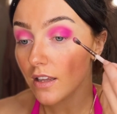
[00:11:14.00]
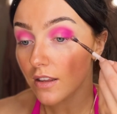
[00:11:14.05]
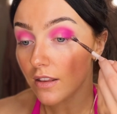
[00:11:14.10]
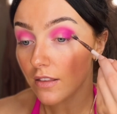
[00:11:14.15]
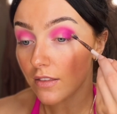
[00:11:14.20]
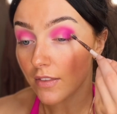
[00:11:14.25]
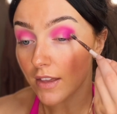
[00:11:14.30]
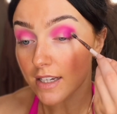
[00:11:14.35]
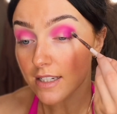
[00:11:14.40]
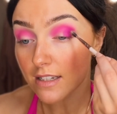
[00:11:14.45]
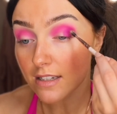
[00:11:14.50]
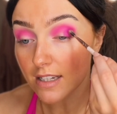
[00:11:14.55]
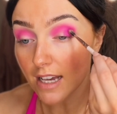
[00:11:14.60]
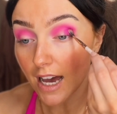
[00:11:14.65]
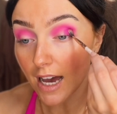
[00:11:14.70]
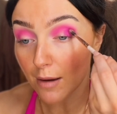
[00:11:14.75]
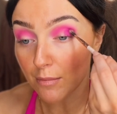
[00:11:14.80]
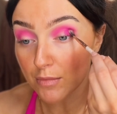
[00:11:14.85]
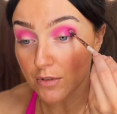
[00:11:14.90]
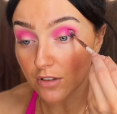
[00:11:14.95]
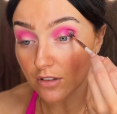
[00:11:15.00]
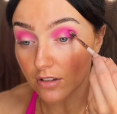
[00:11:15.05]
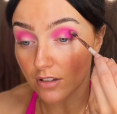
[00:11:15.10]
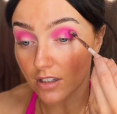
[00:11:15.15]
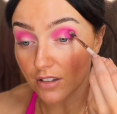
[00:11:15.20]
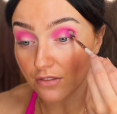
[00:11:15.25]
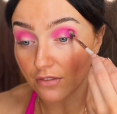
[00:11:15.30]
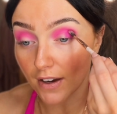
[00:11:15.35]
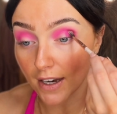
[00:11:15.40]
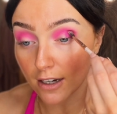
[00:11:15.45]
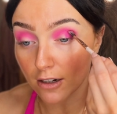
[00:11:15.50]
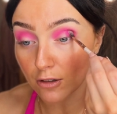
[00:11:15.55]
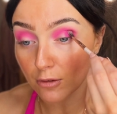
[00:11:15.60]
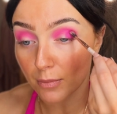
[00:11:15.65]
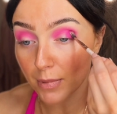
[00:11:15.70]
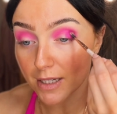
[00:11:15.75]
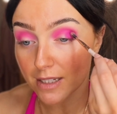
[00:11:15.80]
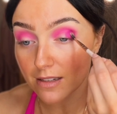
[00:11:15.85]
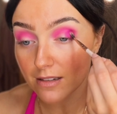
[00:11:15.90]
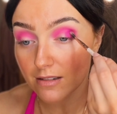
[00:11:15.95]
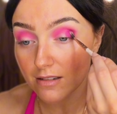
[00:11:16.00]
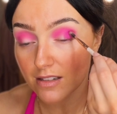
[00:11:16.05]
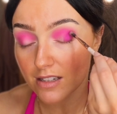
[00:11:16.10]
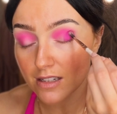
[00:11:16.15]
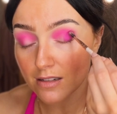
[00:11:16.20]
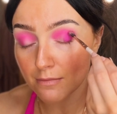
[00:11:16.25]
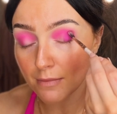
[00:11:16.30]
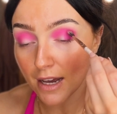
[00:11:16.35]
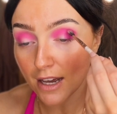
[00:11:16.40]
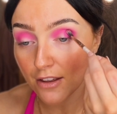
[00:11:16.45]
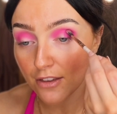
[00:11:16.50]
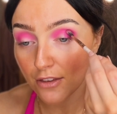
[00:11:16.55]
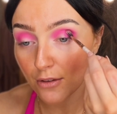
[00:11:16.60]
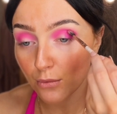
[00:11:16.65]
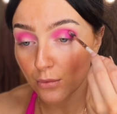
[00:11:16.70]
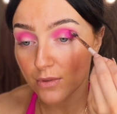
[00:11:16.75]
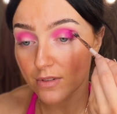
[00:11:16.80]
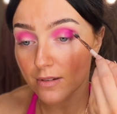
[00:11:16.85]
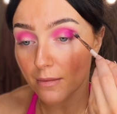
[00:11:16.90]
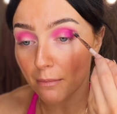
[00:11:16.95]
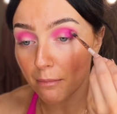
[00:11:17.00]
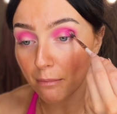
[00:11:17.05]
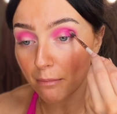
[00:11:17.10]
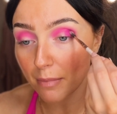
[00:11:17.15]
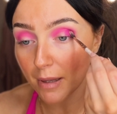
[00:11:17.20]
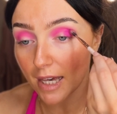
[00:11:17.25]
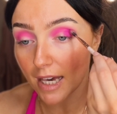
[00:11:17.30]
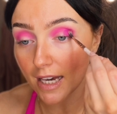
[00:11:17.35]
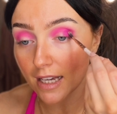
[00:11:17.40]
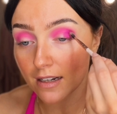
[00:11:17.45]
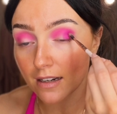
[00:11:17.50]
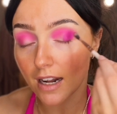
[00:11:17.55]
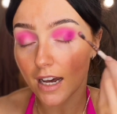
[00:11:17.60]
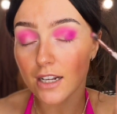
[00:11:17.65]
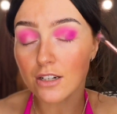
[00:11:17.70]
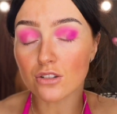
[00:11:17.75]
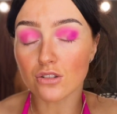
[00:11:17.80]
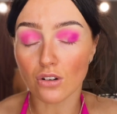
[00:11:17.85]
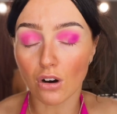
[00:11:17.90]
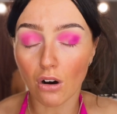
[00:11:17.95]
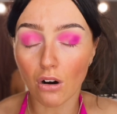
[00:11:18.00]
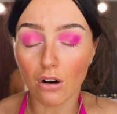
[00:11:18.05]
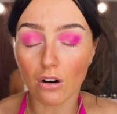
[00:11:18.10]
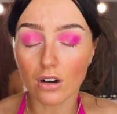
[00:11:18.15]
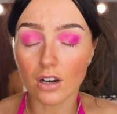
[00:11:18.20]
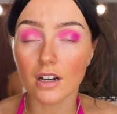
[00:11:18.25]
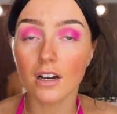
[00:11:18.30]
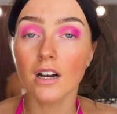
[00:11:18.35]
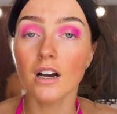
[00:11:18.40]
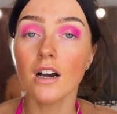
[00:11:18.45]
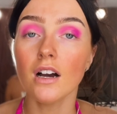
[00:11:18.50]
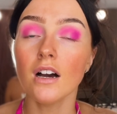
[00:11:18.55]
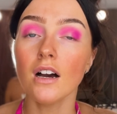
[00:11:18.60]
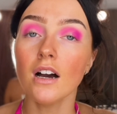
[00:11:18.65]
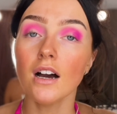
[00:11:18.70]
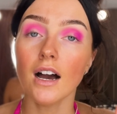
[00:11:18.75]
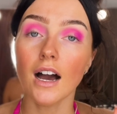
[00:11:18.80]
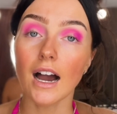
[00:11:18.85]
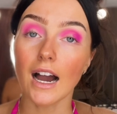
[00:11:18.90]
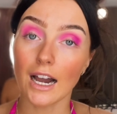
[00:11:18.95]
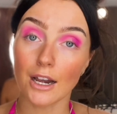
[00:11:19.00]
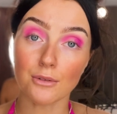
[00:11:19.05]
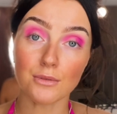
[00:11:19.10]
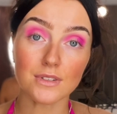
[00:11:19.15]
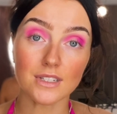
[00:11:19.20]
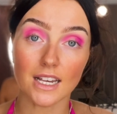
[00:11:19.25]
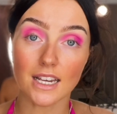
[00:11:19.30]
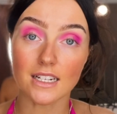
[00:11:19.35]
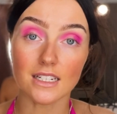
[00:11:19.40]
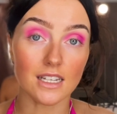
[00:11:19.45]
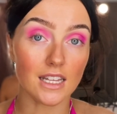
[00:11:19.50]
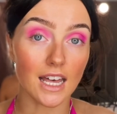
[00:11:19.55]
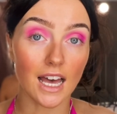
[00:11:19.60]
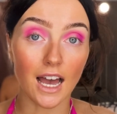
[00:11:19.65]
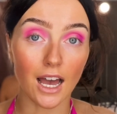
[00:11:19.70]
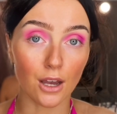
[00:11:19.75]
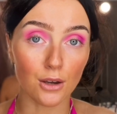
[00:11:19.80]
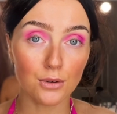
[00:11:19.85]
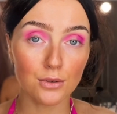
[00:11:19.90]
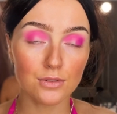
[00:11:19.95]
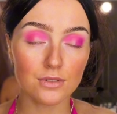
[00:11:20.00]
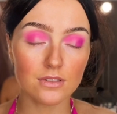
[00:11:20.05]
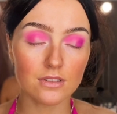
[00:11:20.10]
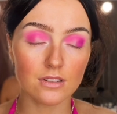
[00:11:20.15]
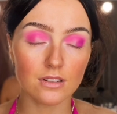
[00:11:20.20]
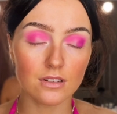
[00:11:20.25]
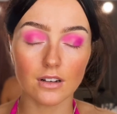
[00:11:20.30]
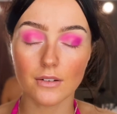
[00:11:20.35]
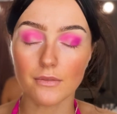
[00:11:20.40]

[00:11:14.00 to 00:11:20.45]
this is absolutely vile but Smith was beating a dog outside of the house